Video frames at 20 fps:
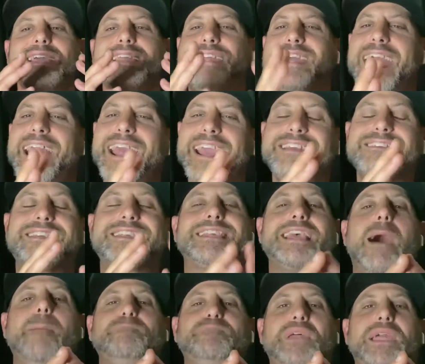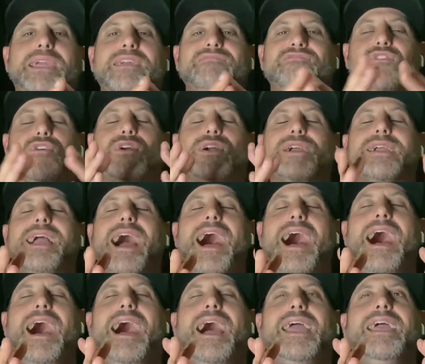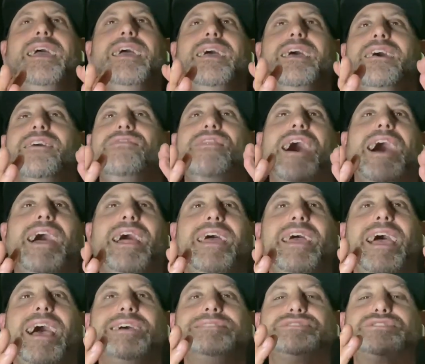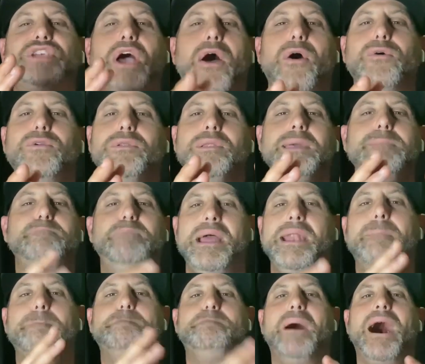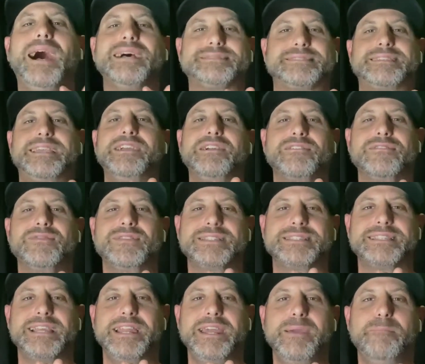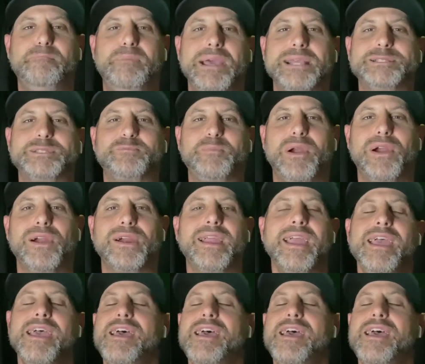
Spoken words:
Getting something for a guy that has totally been a bust here in the city of Pittsburgh.